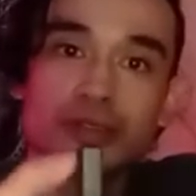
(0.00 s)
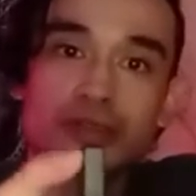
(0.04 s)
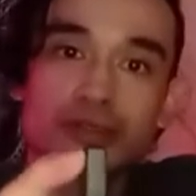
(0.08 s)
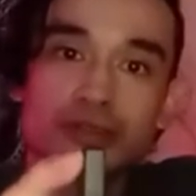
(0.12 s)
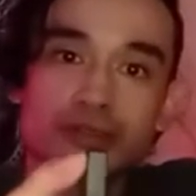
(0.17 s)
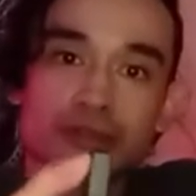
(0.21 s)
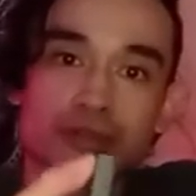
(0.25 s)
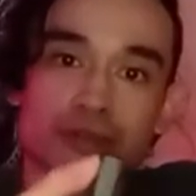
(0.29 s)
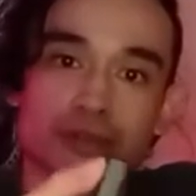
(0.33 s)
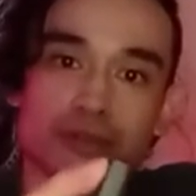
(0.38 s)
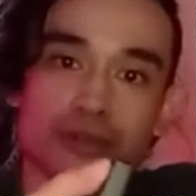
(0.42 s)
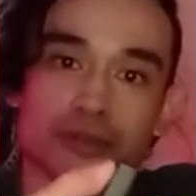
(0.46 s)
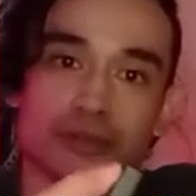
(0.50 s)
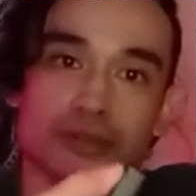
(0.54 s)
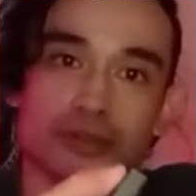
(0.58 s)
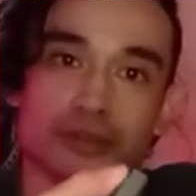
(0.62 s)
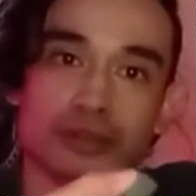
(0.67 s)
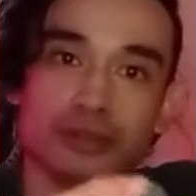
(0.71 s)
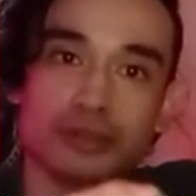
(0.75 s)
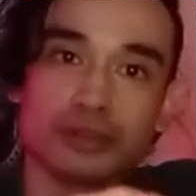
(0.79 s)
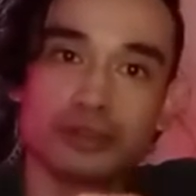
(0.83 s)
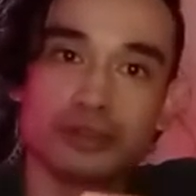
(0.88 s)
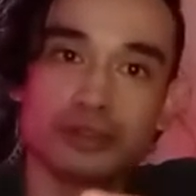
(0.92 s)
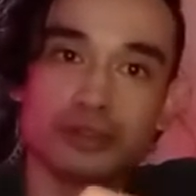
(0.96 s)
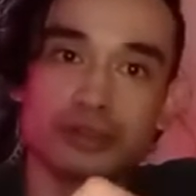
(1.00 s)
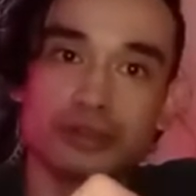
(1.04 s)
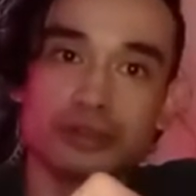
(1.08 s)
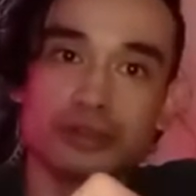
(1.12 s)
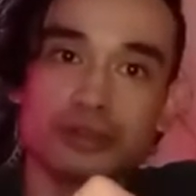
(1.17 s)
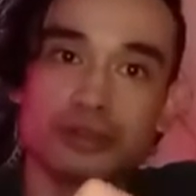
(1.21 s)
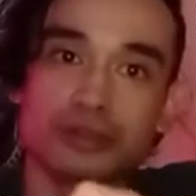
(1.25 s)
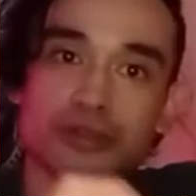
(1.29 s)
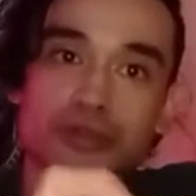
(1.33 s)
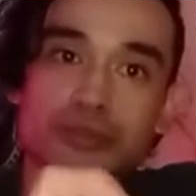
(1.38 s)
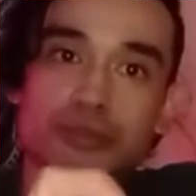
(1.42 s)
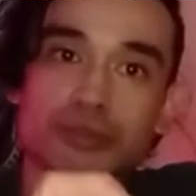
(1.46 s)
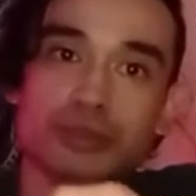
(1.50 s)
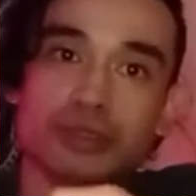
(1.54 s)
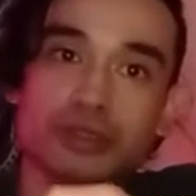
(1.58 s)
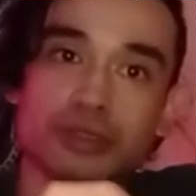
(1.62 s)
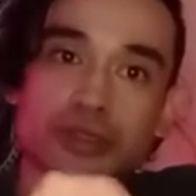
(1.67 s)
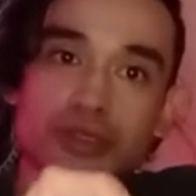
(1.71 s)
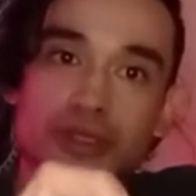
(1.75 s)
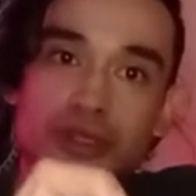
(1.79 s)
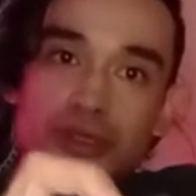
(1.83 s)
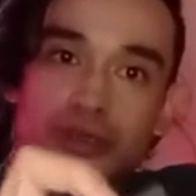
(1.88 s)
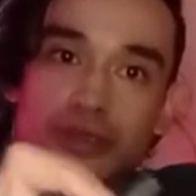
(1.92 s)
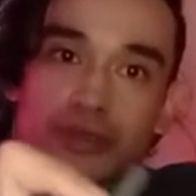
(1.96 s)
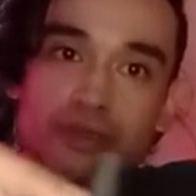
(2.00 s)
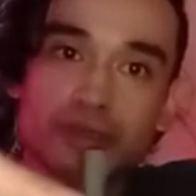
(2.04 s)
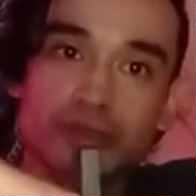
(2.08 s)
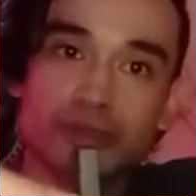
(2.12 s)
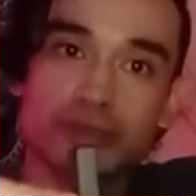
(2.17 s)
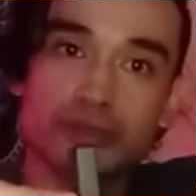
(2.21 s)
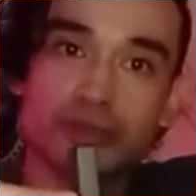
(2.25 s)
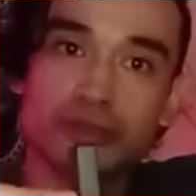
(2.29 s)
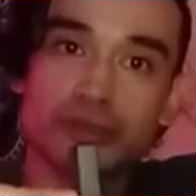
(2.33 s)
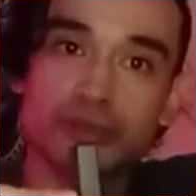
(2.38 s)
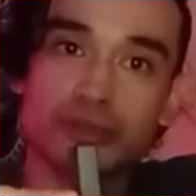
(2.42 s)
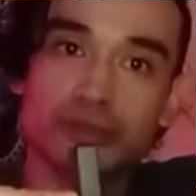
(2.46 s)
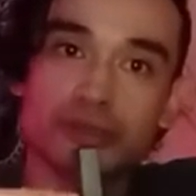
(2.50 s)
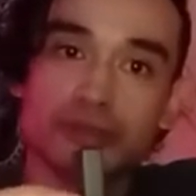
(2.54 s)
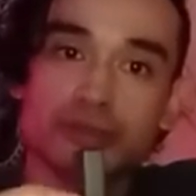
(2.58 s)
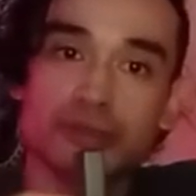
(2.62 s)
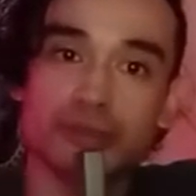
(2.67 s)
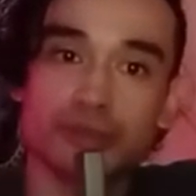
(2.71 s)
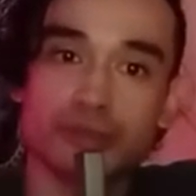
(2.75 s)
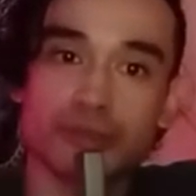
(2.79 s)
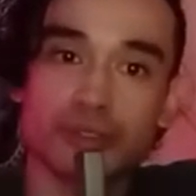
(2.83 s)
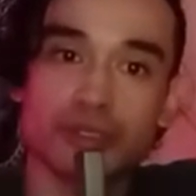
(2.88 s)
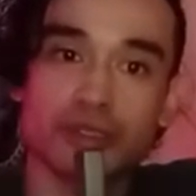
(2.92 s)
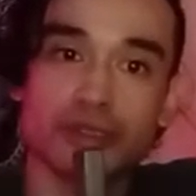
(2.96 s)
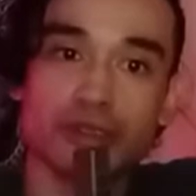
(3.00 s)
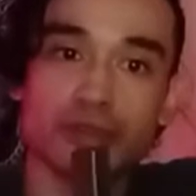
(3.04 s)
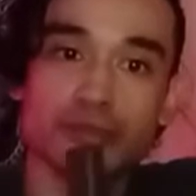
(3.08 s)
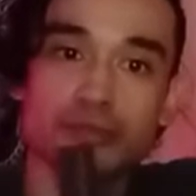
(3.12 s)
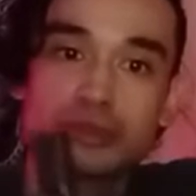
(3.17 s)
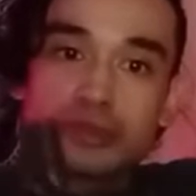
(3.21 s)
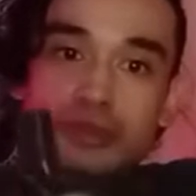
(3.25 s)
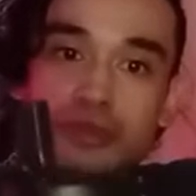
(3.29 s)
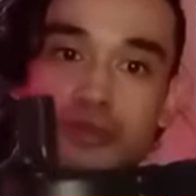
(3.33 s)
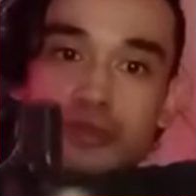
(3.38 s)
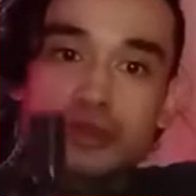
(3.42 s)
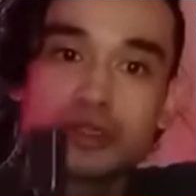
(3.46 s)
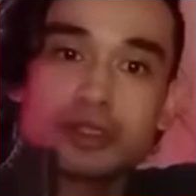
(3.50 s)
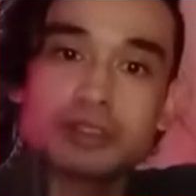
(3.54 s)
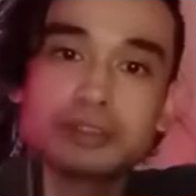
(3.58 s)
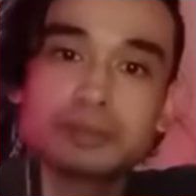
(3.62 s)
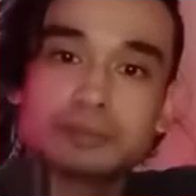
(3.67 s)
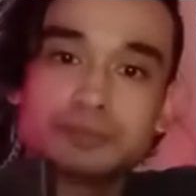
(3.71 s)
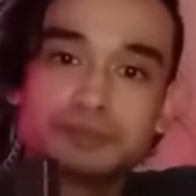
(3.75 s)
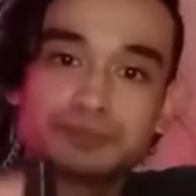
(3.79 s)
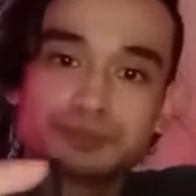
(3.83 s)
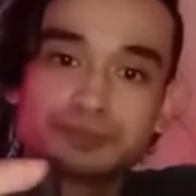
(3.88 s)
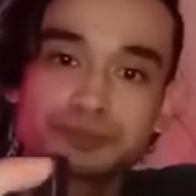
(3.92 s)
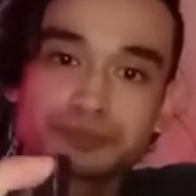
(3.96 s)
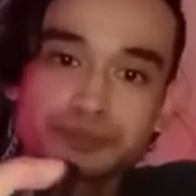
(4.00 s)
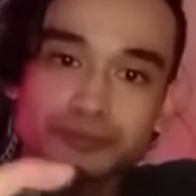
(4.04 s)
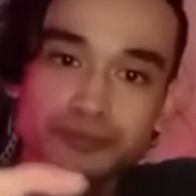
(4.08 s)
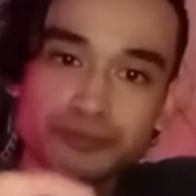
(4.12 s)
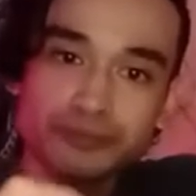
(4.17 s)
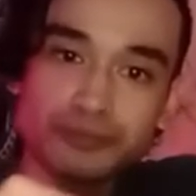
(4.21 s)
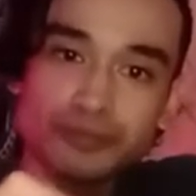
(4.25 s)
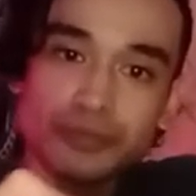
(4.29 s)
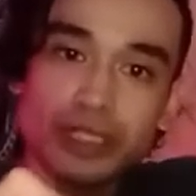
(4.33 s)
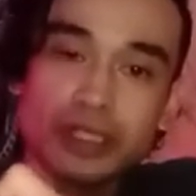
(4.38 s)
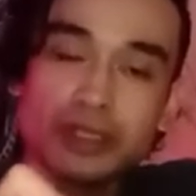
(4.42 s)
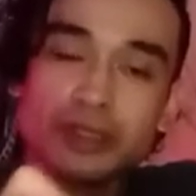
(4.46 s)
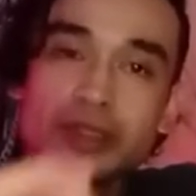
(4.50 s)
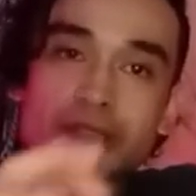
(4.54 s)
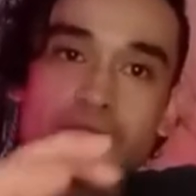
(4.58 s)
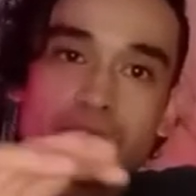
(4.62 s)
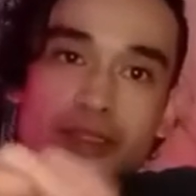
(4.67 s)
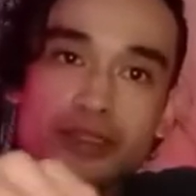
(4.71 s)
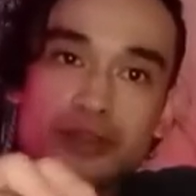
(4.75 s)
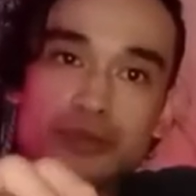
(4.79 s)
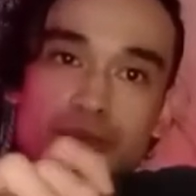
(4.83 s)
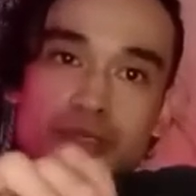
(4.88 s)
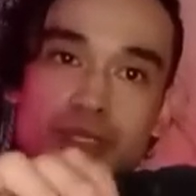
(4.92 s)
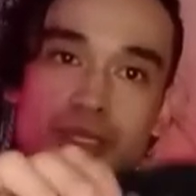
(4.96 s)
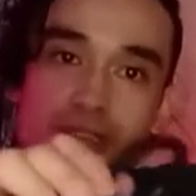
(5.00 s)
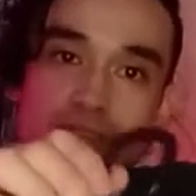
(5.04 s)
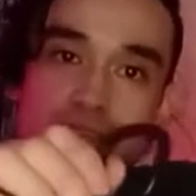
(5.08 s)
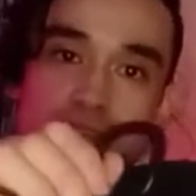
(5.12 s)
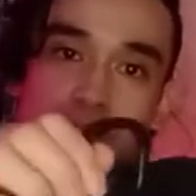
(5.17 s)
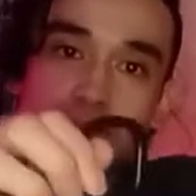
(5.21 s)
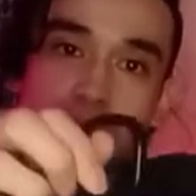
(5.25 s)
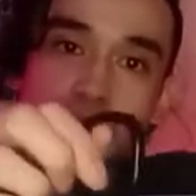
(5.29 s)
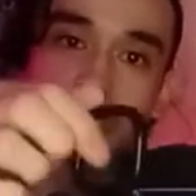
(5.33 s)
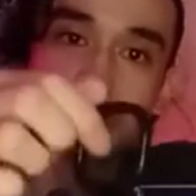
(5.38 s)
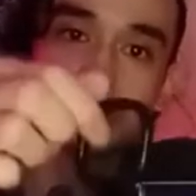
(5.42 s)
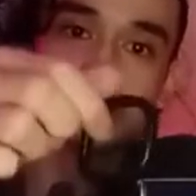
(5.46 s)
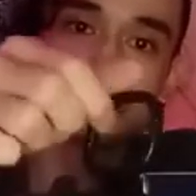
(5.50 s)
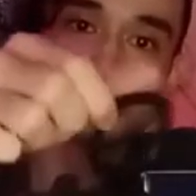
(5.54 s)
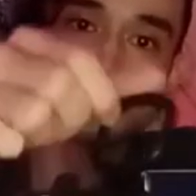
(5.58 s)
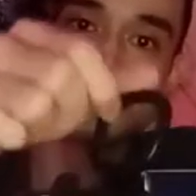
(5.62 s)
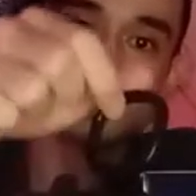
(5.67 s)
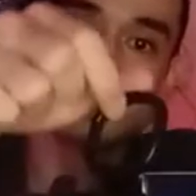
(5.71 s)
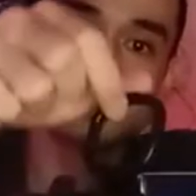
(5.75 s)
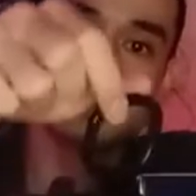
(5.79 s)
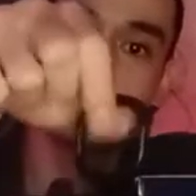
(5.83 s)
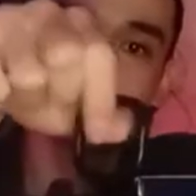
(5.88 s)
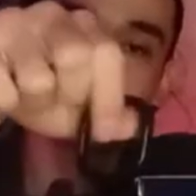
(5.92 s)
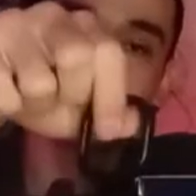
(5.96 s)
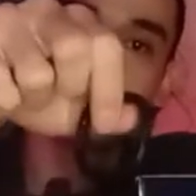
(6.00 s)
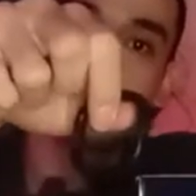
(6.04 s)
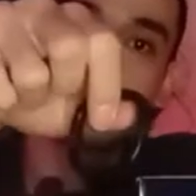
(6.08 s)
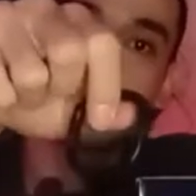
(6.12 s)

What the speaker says: so you just put it down and then bring it up to drink. This one has a built-in,